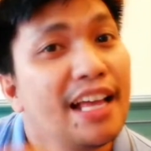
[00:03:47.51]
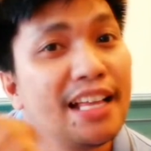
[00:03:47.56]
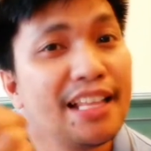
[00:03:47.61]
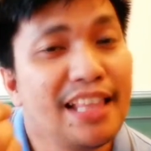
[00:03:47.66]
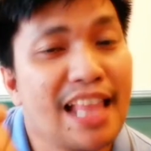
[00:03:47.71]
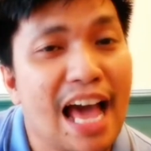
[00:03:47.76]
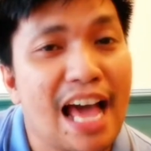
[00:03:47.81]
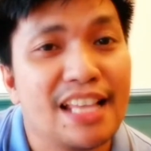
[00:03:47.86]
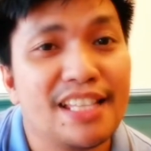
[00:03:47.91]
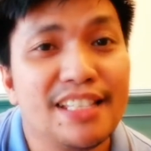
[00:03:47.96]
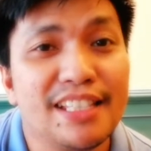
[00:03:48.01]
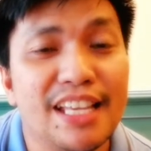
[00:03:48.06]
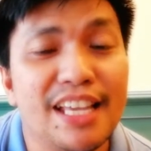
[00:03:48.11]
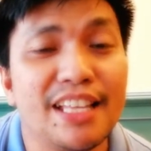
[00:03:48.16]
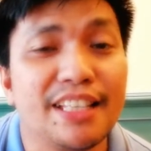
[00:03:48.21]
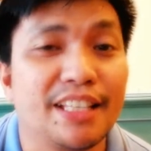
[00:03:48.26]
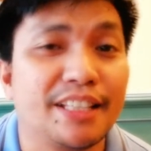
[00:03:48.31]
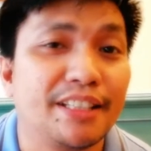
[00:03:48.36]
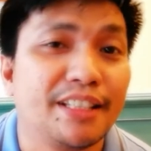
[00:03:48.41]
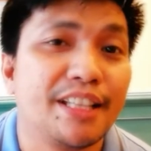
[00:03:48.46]
Lastly,
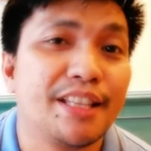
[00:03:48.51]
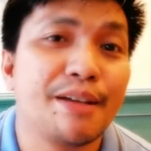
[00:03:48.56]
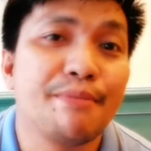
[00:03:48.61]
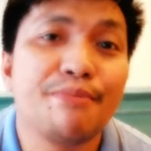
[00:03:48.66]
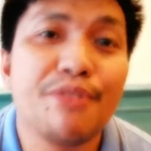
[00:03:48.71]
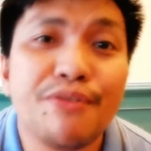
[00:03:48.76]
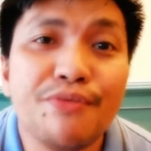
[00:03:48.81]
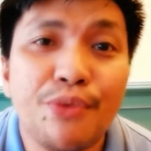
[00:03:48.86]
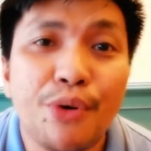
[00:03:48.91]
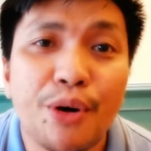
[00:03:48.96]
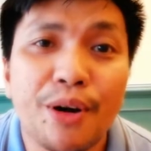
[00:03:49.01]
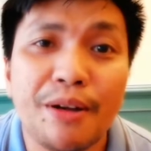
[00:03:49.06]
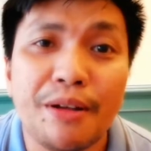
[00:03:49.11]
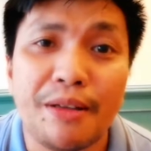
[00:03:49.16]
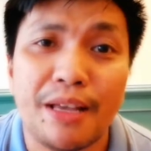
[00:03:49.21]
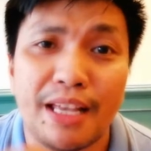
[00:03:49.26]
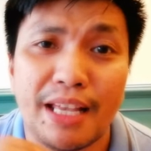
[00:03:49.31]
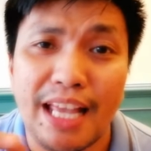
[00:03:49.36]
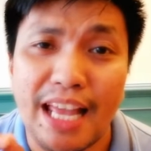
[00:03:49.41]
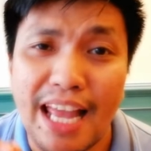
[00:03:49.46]
and the number
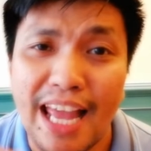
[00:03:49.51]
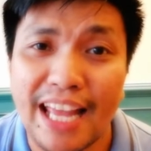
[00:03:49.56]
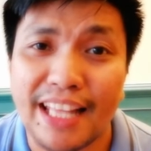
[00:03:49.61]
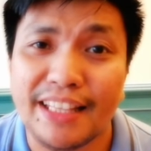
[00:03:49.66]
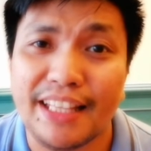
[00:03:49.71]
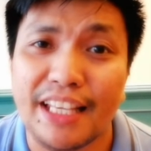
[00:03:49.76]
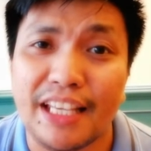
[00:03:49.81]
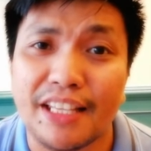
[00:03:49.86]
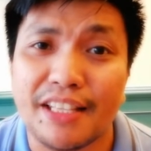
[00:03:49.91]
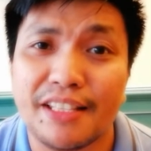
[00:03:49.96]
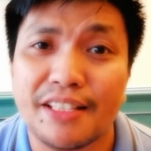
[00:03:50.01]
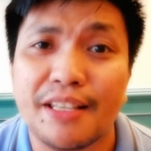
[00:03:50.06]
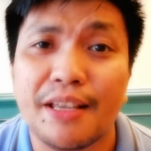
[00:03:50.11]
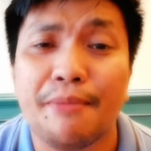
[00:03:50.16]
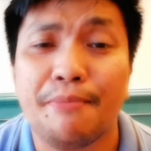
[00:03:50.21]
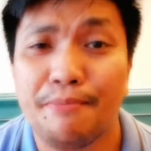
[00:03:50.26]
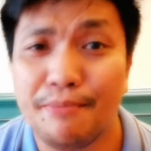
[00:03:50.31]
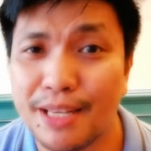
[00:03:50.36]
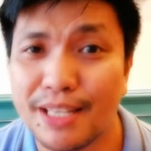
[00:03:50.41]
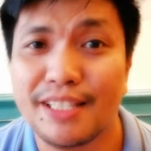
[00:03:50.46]
4, ethics,
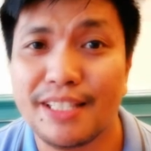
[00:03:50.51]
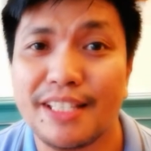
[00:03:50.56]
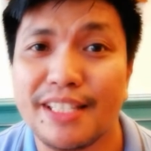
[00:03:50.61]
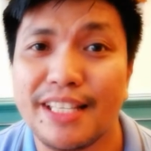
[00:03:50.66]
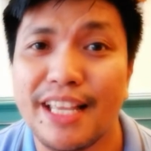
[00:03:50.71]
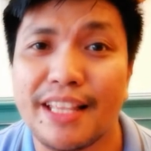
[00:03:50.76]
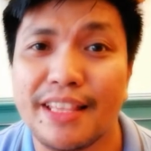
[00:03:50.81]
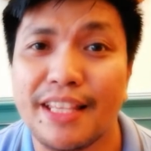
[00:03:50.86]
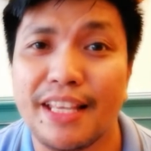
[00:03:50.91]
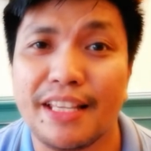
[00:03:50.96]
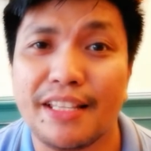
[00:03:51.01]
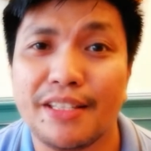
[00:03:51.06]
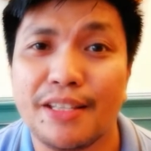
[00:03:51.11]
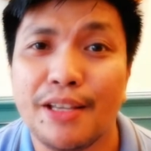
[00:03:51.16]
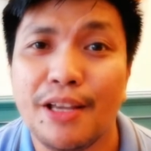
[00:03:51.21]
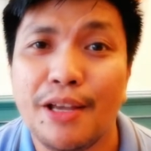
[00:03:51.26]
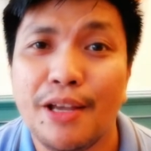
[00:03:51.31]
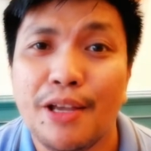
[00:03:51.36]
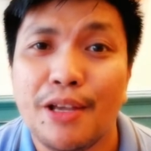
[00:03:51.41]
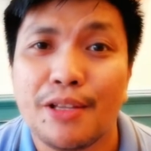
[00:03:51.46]
business ethics.
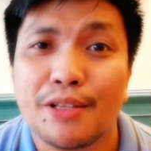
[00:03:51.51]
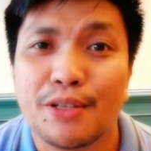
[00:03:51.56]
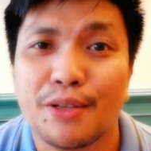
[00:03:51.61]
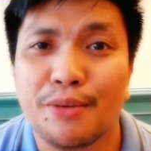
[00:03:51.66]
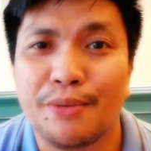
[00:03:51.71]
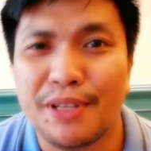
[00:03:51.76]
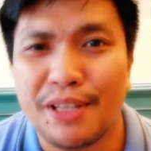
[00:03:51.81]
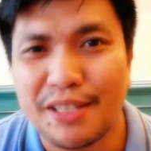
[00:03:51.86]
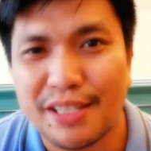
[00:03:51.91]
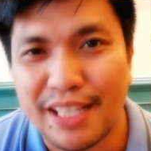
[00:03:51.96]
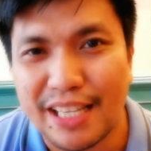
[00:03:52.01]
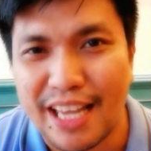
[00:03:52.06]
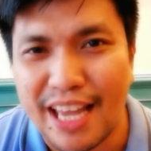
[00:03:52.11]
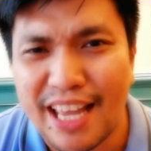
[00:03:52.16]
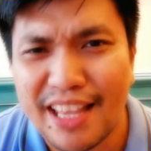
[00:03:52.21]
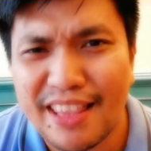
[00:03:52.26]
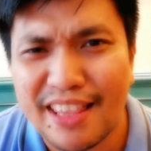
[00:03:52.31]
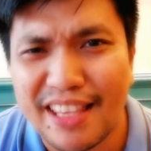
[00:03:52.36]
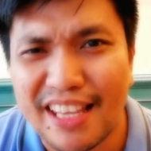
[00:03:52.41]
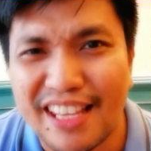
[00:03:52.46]
So when you say
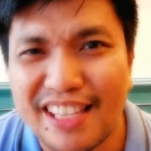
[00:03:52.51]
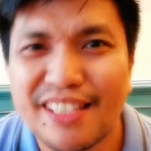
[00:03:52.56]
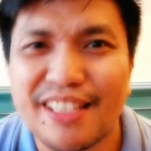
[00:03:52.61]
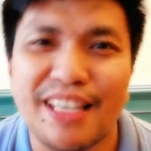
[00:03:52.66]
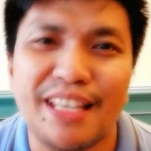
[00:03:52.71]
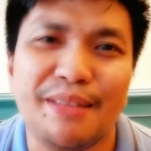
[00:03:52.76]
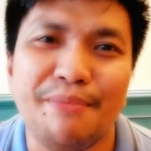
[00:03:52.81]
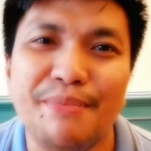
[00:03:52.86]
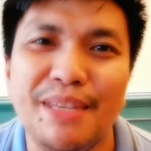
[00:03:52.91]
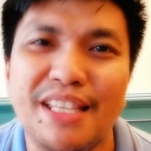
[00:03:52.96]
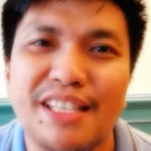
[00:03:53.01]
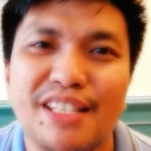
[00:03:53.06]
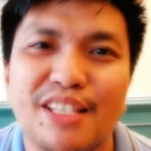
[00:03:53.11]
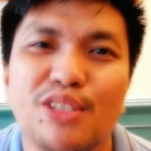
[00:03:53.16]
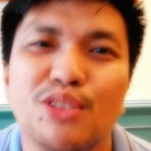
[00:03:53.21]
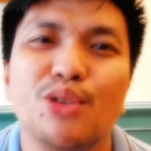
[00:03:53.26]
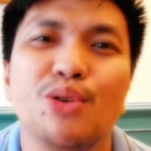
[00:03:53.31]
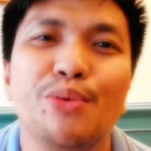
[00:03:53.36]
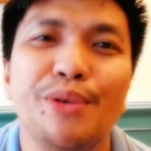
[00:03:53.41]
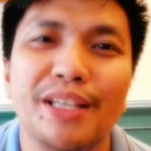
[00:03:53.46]
ethics, it means
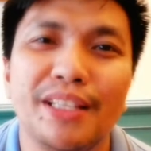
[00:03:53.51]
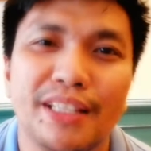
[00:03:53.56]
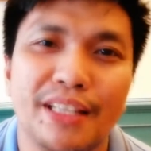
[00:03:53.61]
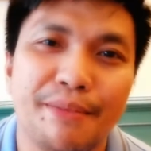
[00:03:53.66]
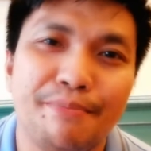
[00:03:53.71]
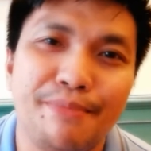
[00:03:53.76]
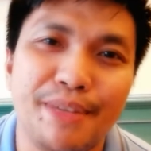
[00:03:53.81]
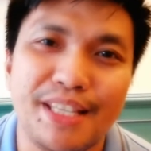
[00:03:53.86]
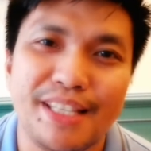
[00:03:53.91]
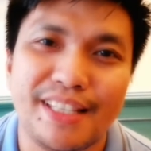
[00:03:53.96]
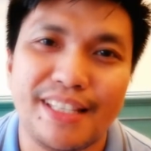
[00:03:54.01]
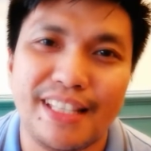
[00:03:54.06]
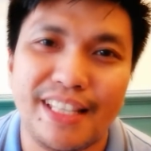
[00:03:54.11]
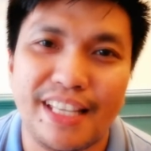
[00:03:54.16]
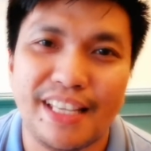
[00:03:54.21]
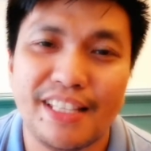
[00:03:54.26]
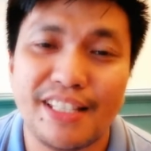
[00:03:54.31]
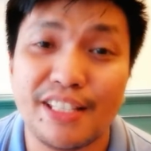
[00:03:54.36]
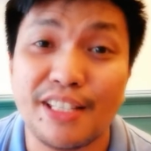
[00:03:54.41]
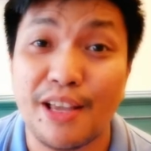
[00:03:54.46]
doing the
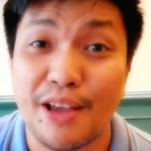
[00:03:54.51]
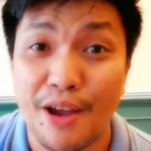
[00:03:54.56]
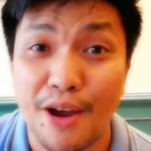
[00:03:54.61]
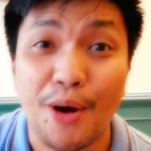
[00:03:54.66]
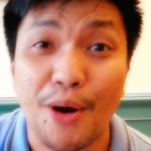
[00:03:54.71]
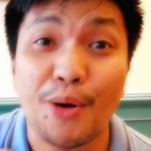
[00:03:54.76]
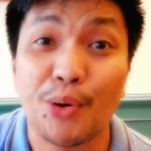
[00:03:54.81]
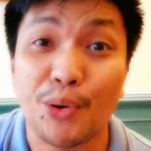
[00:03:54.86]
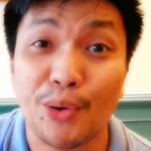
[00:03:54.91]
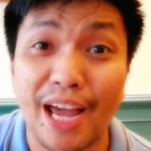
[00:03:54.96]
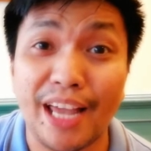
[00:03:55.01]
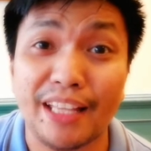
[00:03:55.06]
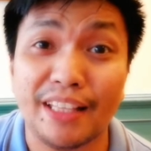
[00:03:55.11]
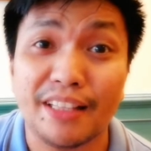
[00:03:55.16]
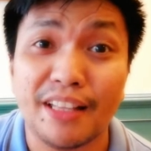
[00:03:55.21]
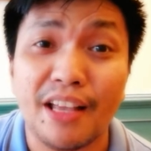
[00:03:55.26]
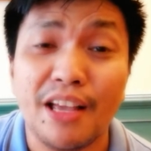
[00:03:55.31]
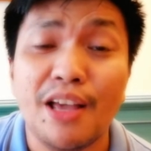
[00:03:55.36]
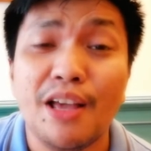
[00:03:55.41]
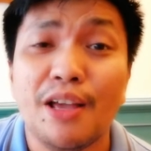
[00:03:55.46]
business right.
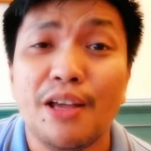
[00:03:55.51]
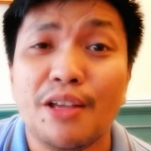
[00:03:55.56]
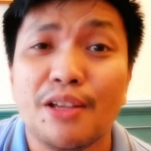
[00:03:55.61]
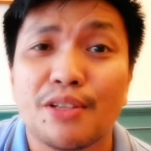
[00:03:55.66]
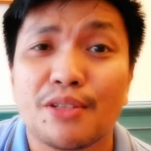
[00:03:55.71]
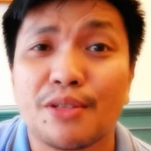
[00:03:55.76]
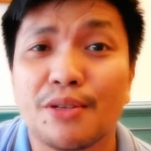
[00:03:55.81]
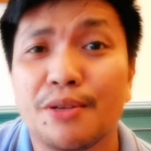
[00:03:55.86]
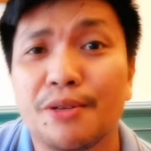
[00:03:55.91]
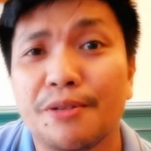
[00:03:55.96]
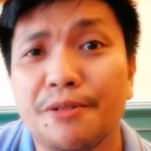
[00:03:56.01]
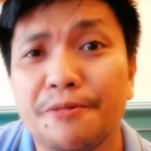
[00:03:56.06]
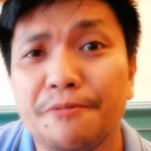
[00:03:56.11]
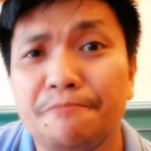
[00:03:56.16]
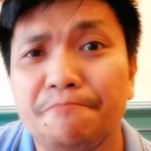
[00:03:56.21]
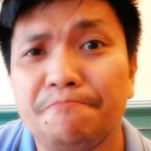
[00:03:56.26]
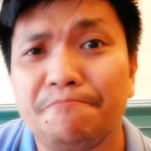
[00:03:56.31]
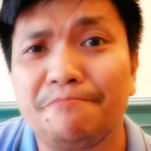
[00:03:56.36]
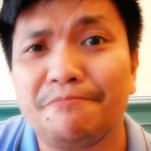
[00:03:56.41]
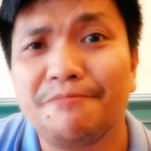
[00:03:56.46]
So
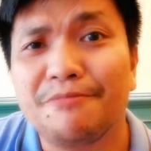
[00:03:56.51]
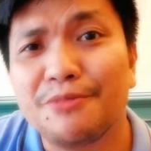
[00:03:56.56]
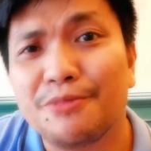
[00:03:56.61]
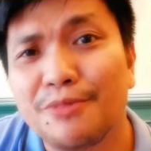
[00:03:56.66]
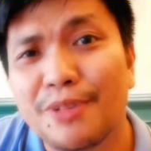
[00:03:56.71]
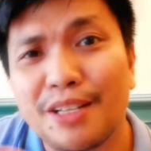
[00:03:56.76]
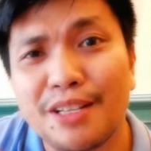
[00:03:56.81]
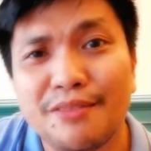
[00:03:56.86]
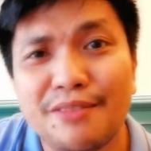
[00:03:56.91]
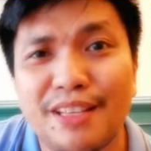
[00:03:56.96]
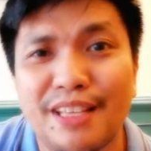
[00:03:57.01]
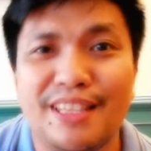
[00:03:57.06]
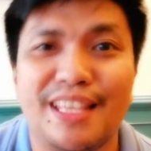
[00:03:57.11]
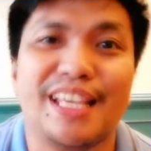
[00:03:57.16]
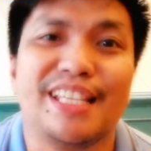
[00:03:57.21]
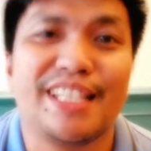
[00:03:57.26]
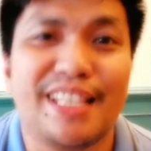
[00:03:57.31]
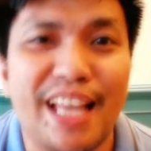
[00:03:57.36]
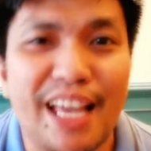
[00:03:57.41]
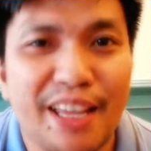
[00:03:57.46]
one of the
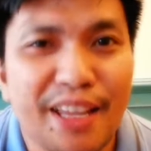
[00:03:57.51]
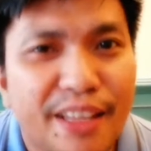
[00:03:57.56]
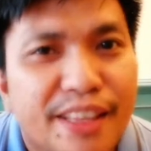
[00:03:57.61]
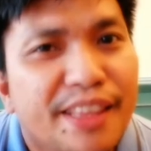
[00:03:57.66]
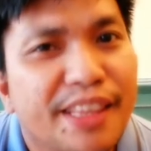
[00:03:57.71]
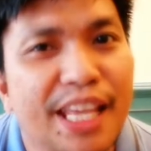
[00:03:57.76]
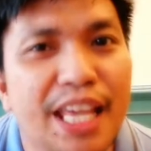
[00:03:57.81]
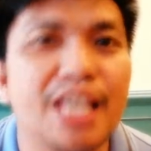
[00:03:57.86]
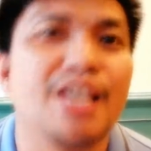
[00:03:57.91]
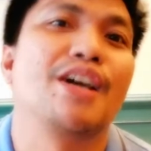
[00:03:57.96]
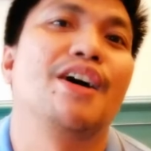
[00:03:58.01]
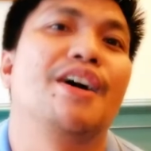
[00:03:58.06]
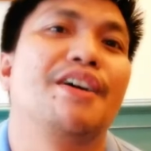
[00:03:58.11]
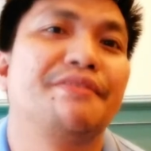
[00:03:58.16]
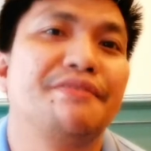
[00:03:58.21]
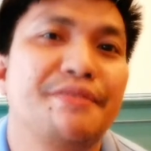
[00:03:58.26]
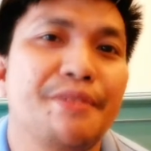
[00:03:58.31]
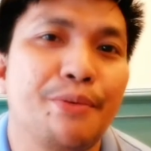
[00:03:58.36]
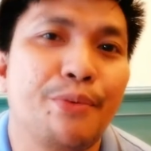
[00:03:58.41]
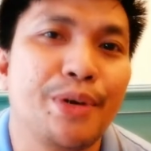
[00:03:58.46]
things that I could think of
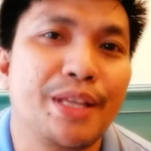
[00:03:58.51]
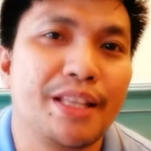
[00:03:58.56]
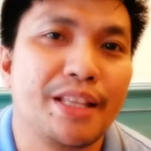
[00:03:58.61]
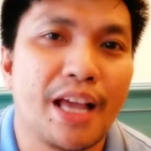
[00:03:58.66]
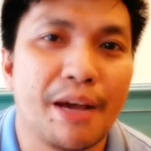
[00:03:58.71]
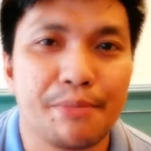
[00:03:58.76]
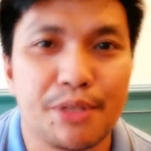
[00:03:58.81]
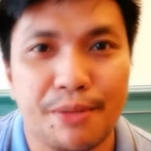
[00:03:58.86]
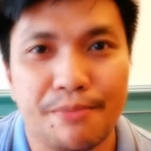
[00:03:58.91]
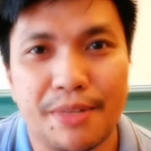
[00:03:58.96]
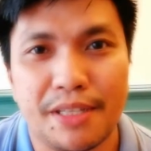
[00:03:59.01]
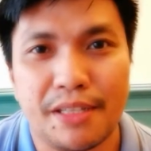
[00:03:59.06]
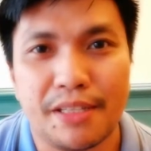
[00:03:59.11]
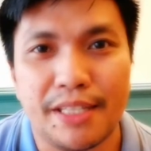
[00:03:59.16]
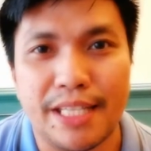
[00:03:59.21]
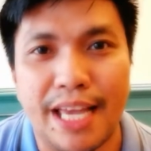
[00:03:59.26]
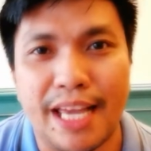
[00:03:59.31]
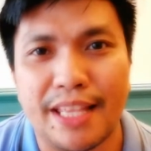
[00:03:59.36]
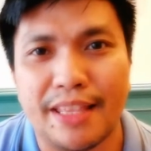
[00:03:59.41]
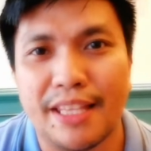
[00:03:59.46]
when it comes to business
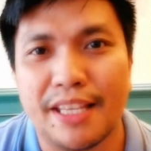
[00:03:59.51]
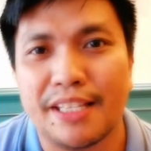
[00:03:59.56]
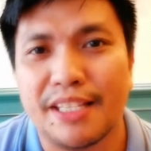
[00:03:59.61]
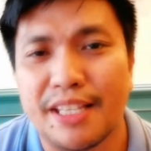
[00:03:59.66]
ethics